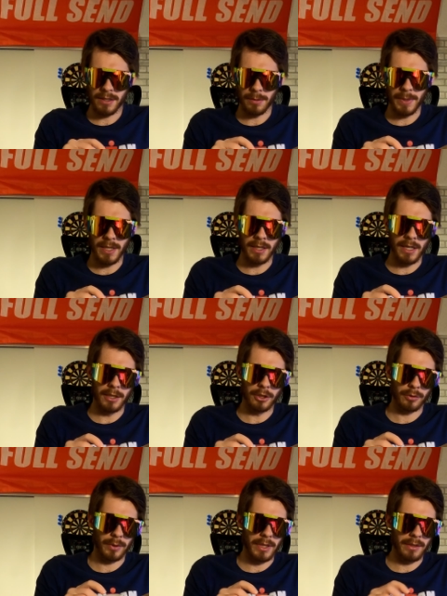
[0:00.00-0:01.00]
to be an
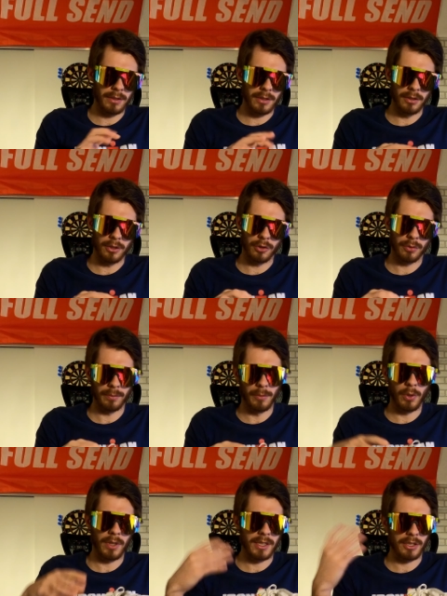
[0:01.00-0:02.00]
injury, to
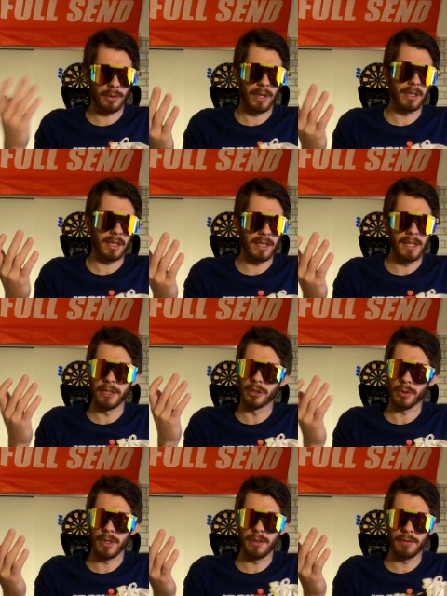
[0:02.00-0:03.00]
more or less create like an
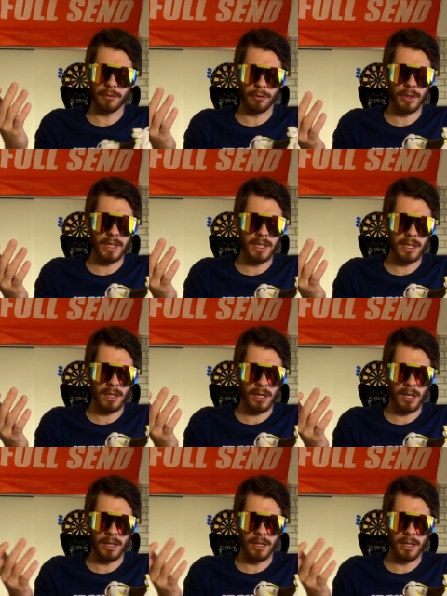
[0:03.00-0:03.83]
injury-free,